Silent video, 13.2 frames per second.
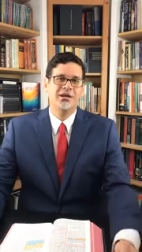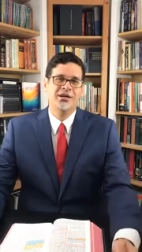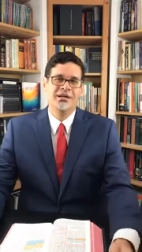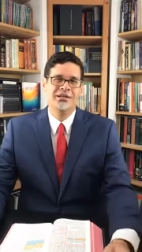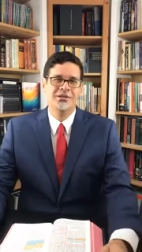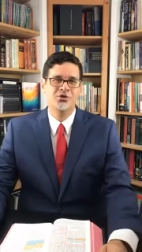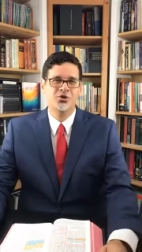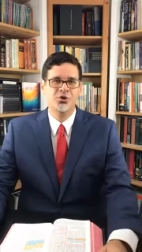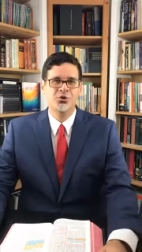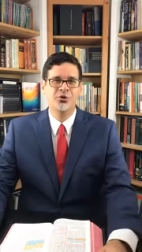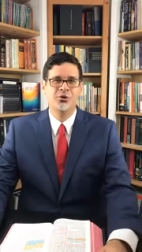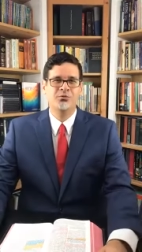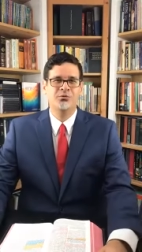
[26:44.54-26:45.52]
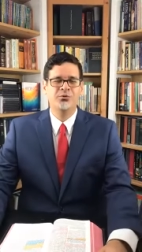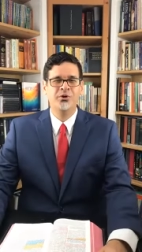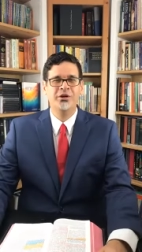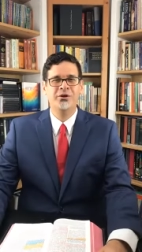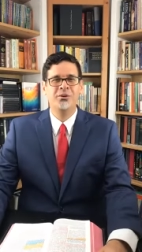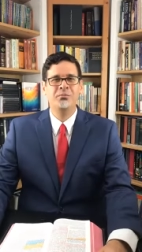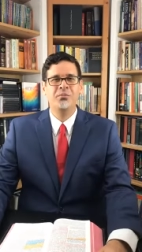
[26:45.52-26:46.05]
can enjoy
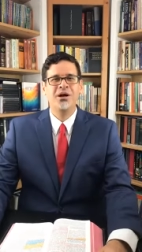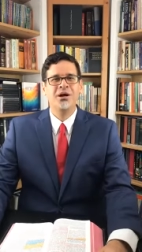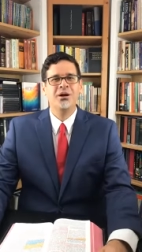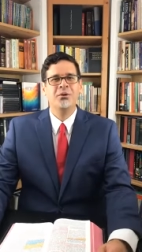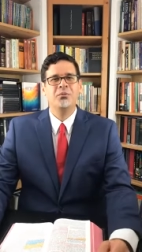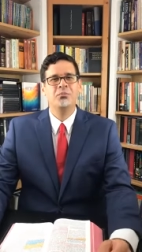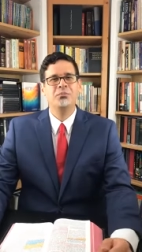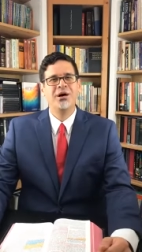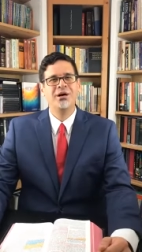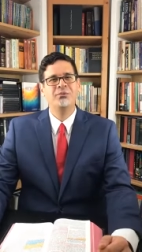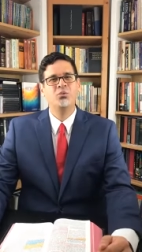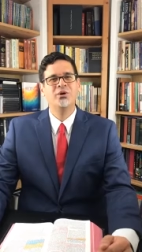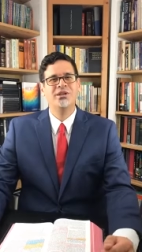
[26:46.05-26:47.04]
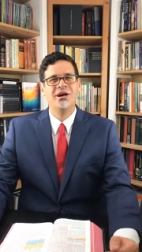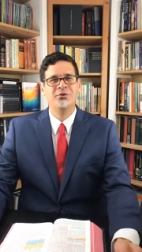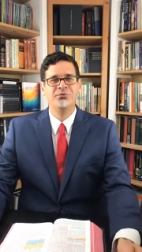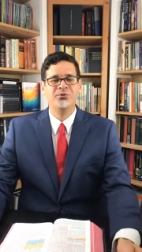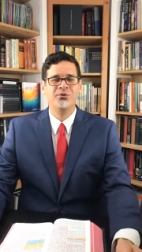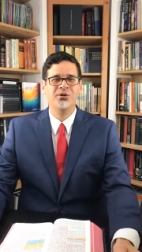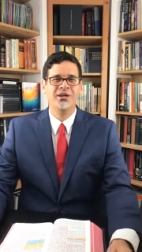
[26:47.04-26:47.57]
freedom but without
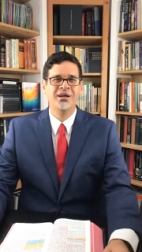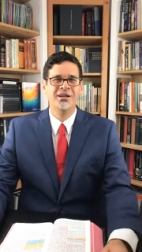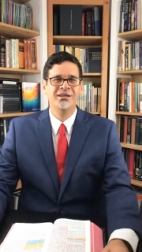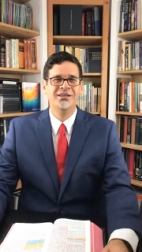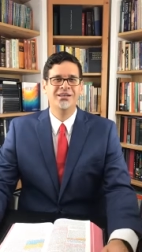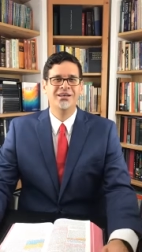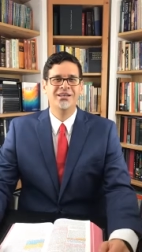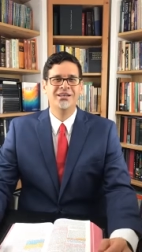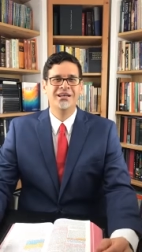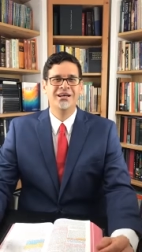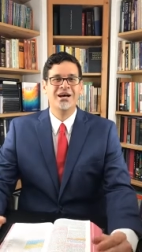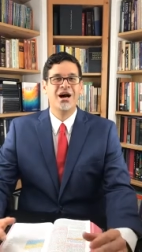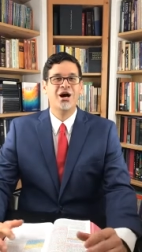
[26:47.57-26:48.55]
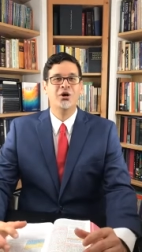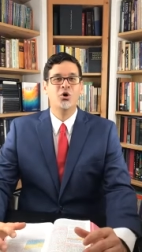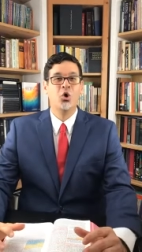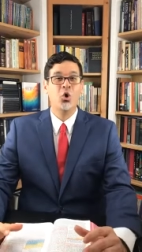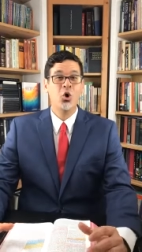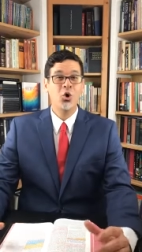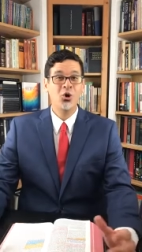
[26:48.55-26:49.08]
forgetting that our
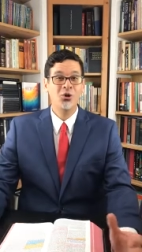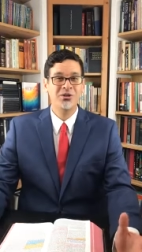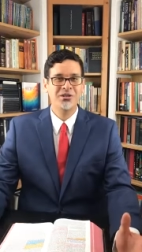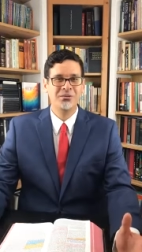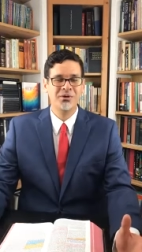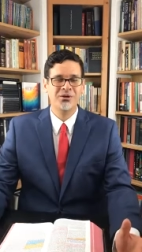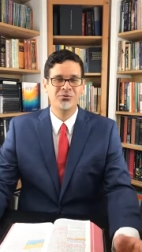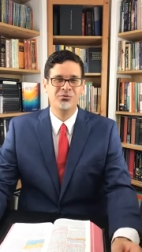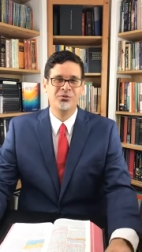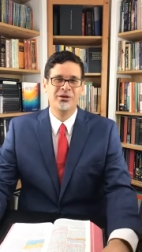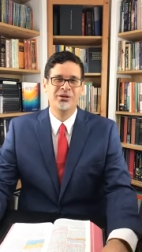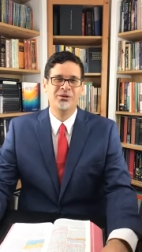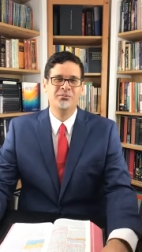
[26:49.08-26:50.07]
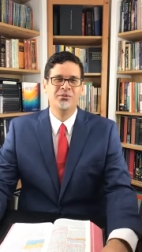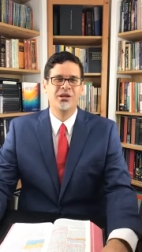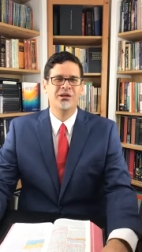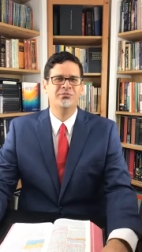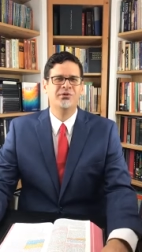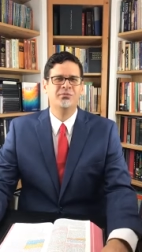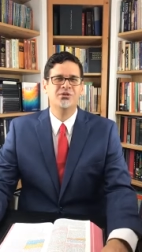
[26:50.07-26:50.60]
ultimate freedom came
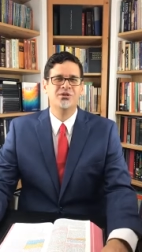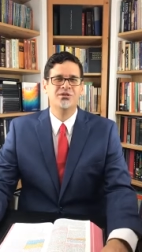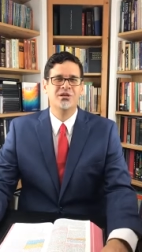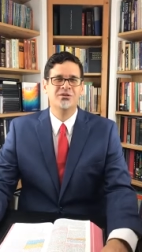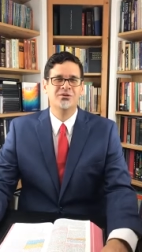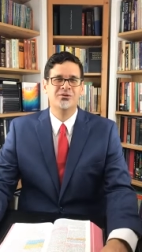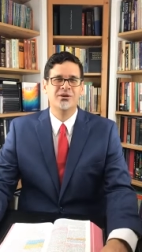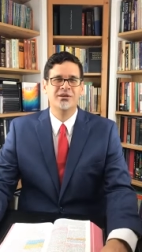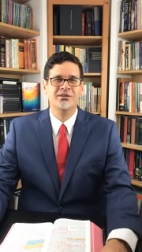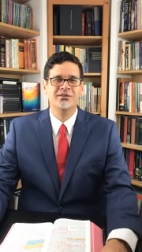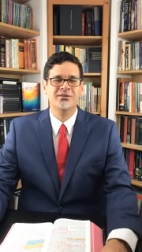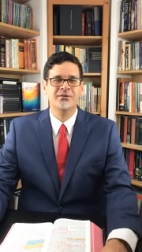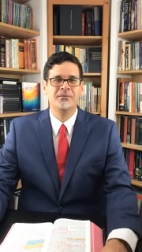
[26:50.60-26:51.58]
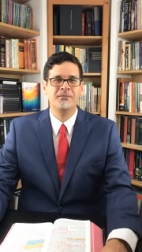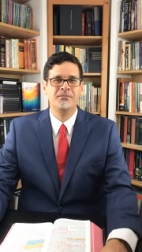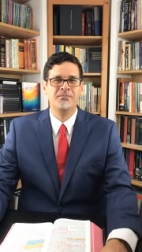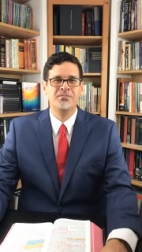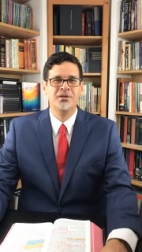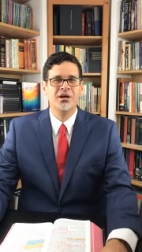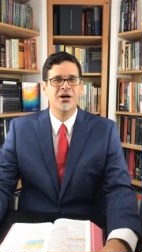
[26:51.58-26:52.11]
from Jesus Christ.
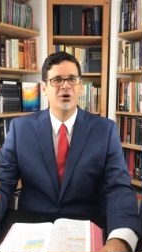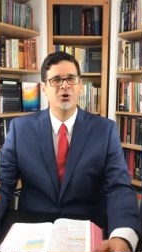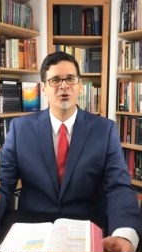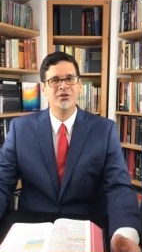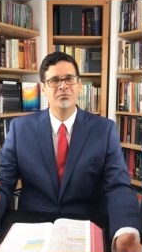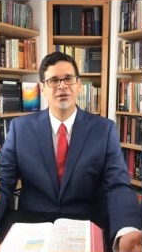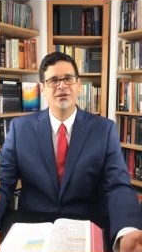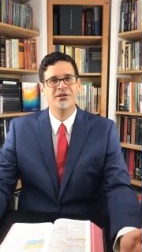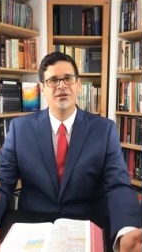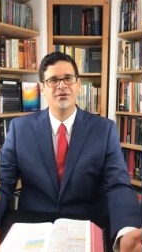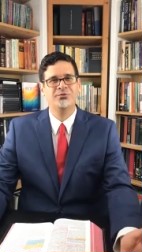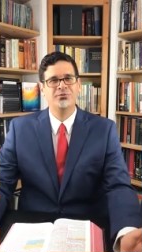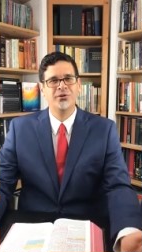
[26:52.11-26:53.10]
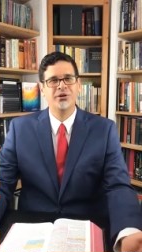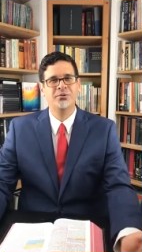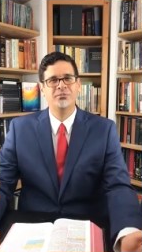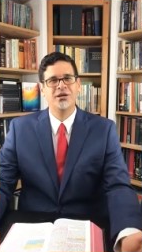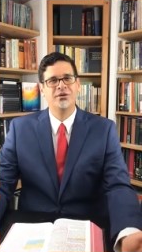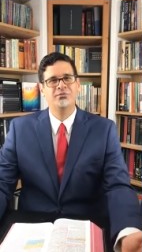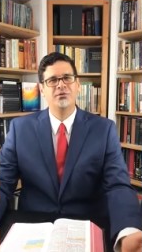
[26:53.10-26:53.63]
Our ultimate freedom
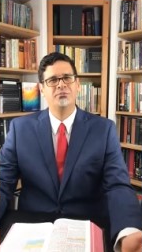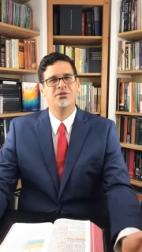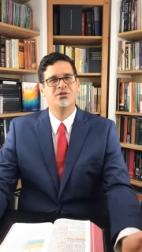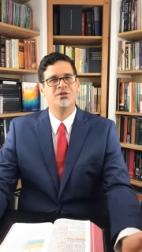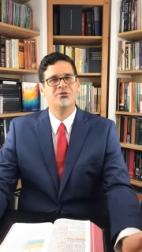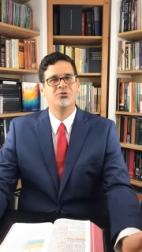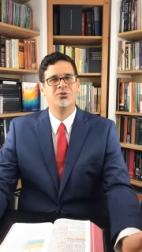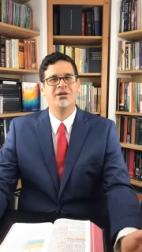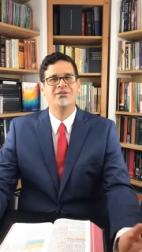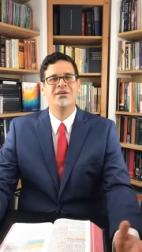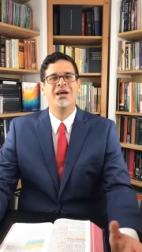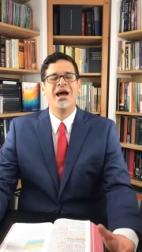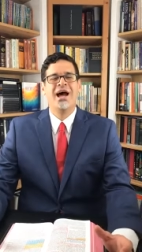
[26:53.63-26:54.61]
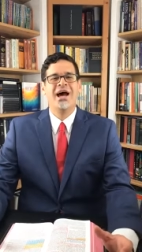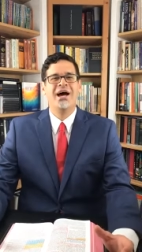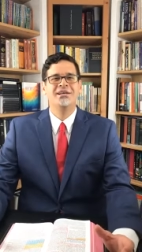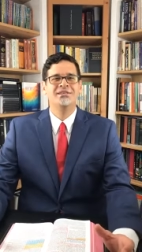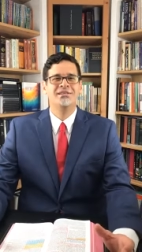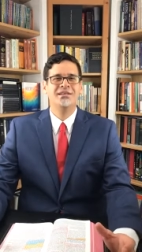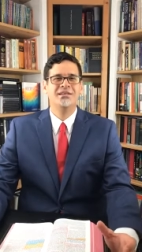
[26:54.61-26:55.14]
came from Jesus Christ
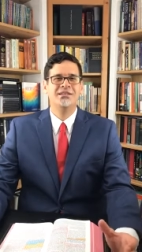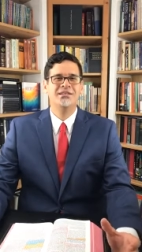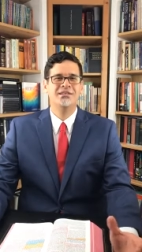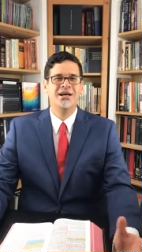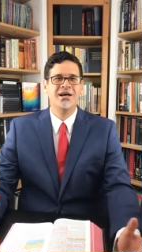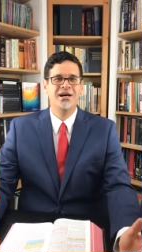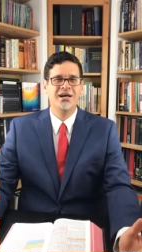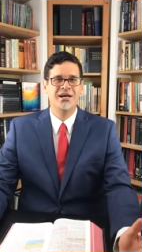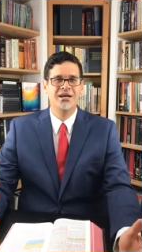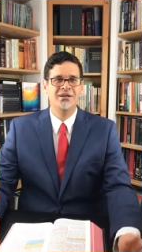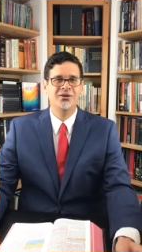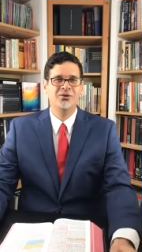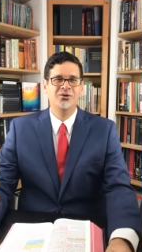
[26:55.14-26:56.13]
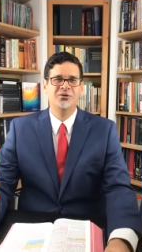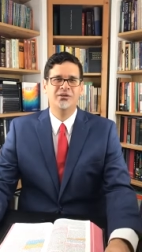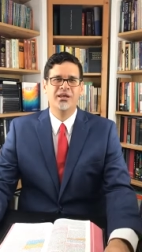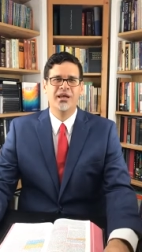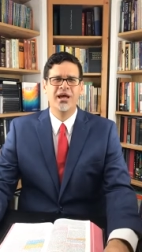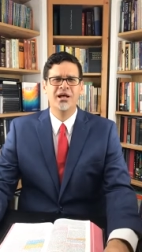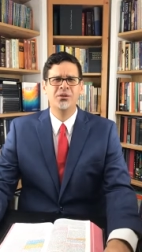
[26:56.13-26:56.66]
as he died on
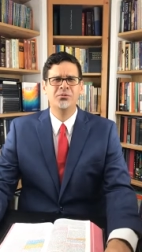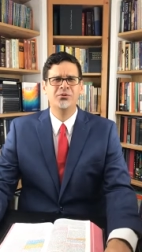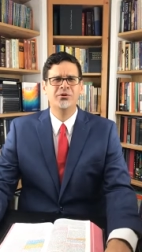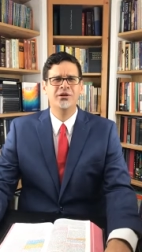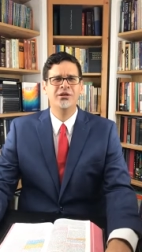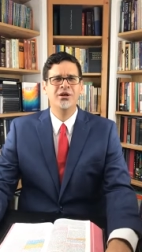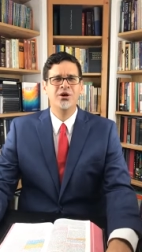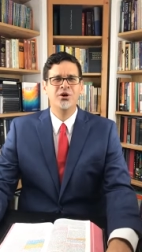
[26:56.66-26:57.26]
Calvary